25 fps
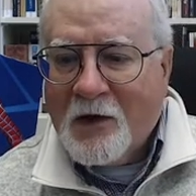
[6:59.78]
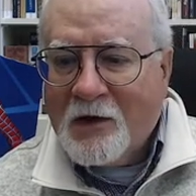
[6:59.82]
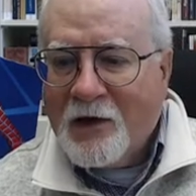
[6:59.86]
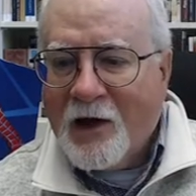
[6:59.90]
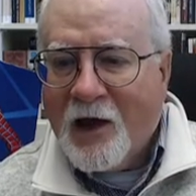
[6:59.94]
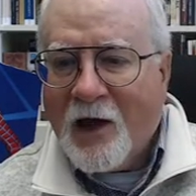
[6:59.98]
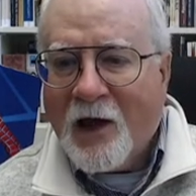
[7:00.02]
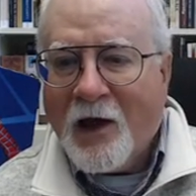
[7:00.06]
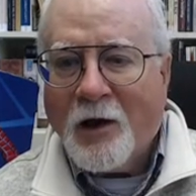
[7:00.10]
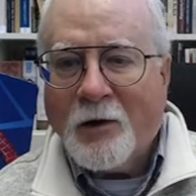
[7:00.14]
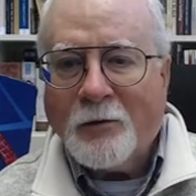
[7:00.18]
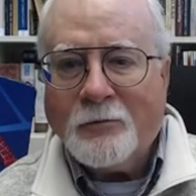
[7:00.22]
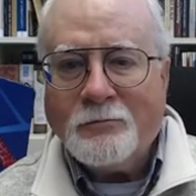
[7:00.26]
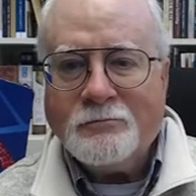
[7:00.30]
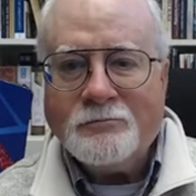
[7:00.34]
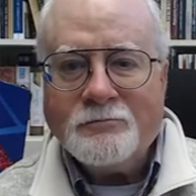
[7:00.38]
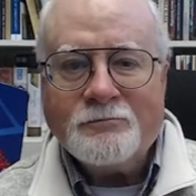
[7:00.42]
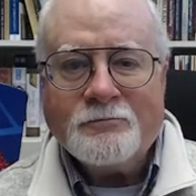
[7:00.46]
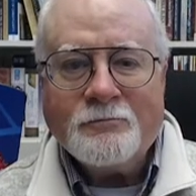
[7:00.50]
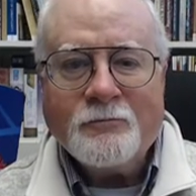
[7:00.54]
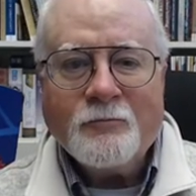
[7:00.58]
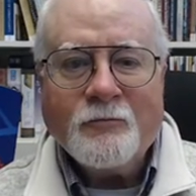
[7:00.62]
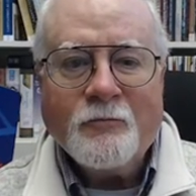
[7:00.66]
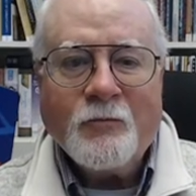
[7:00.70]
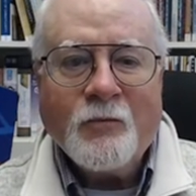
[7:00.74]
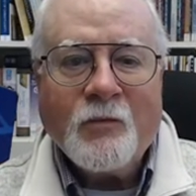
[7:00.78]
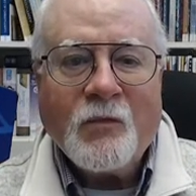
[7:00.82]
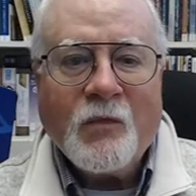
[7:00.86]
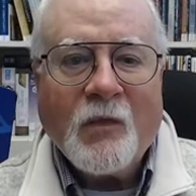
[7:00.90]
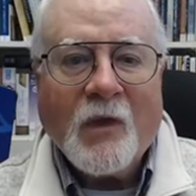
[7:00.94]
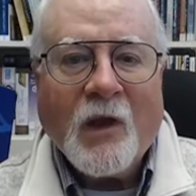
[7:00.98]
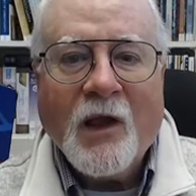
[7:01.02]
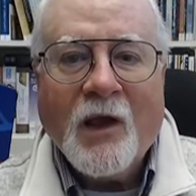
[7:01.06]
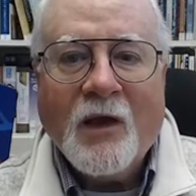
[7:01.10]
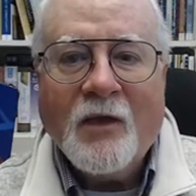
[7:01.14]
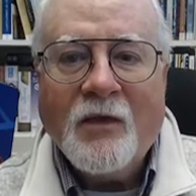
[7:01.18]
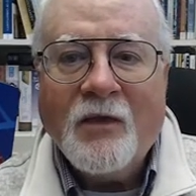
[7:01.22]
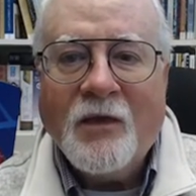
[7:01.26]
now,
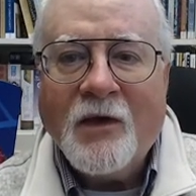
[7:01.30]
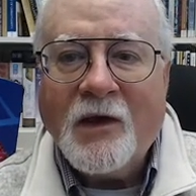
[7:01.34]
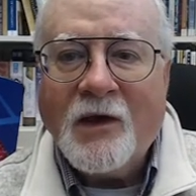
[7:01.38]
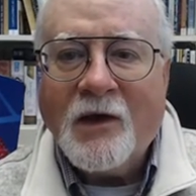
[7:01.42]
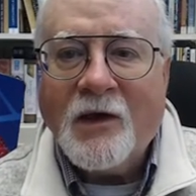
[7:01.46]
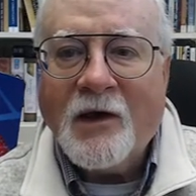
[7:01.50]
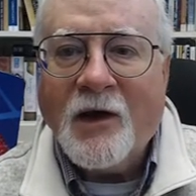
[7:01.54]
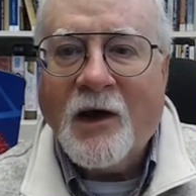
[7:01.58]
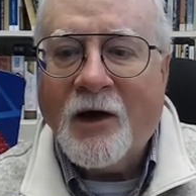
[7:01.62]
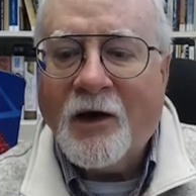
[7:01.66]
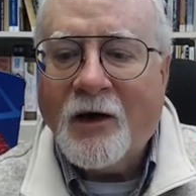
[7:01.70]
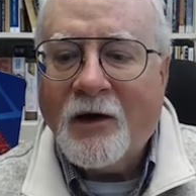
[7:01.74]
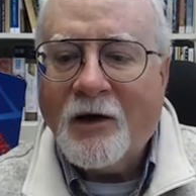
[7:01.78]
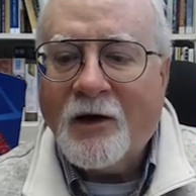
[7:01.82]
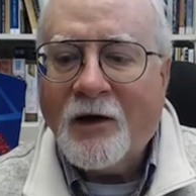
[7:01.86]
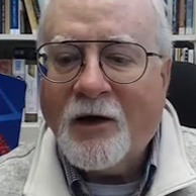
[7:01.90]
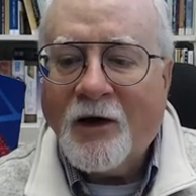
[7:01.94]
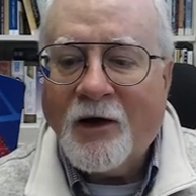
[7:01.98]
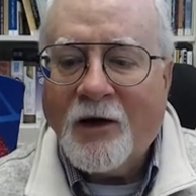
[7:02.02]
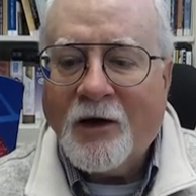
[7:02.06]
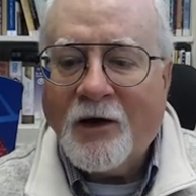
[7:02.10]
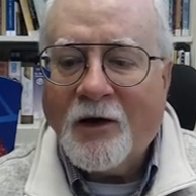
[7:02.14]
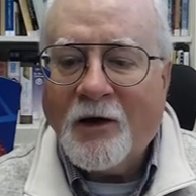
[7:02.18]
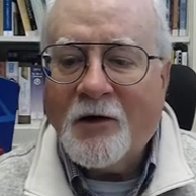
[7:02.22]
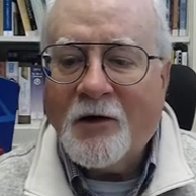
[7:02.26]
the, uh, uh,